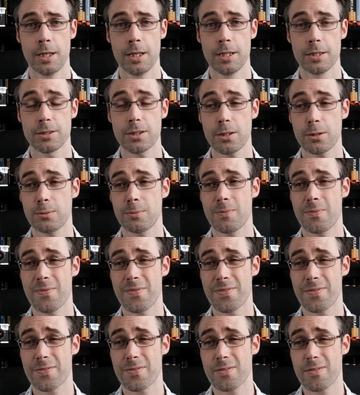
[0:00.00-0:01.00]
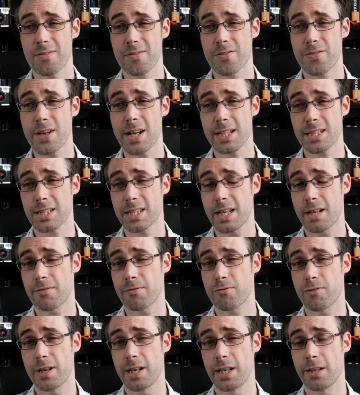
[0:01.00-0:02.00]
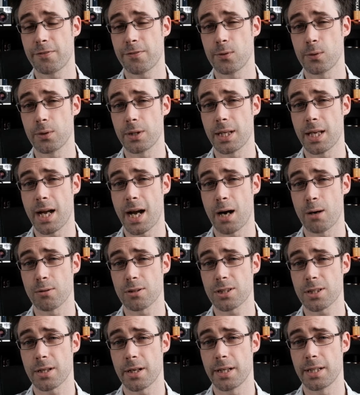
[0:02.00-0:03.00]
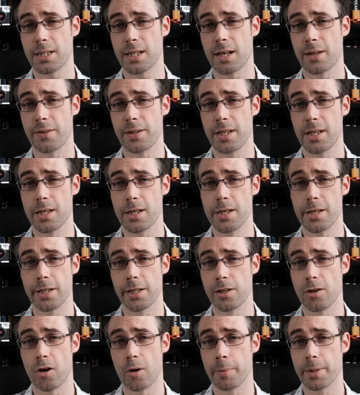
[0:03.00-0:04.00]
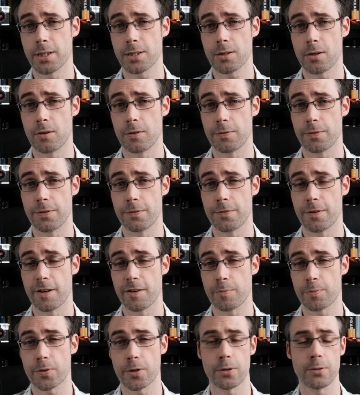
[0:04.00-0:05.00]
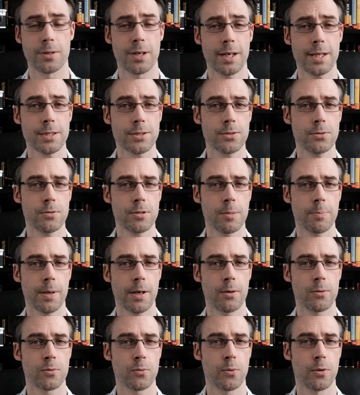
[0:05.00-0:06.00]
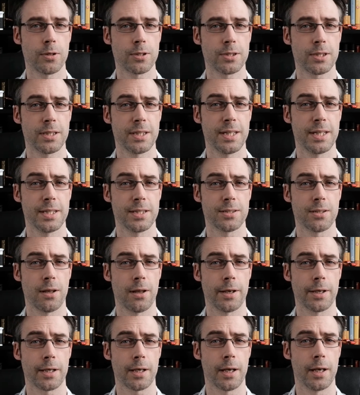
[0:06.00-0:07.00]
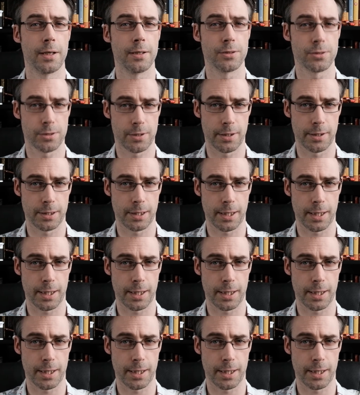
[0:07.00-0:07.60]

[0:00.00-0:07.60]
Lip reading: So that's it really for the outside and the ergonomics of the Vive Pro. Let's talk about what it's like inside the